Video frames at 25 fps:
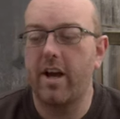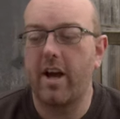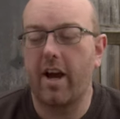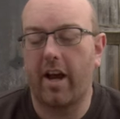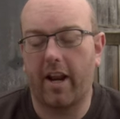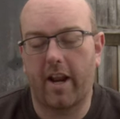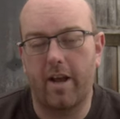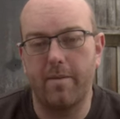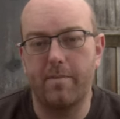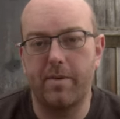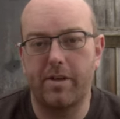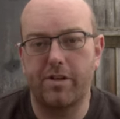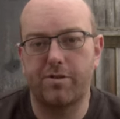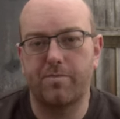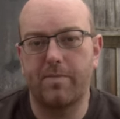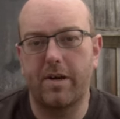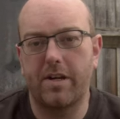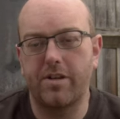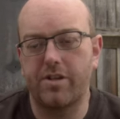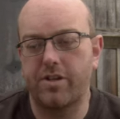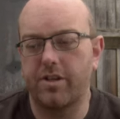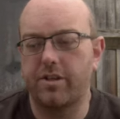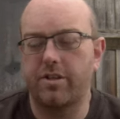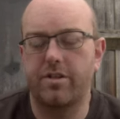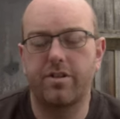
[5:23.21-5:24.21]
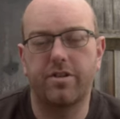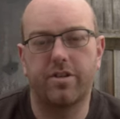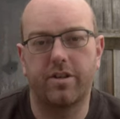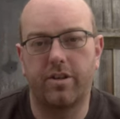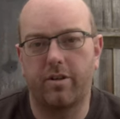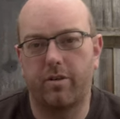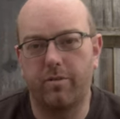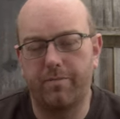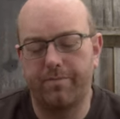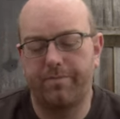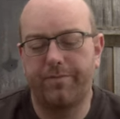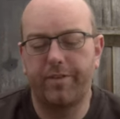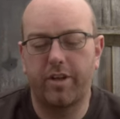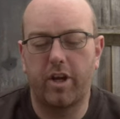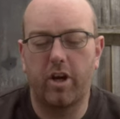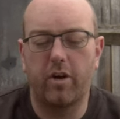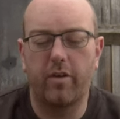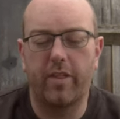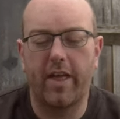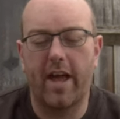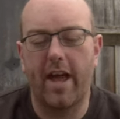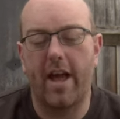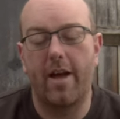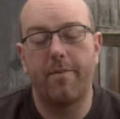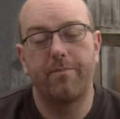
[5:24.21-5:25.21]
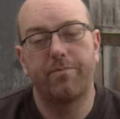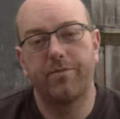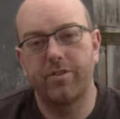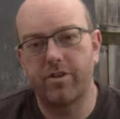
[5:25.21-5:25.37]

and I mismeasured, so go there.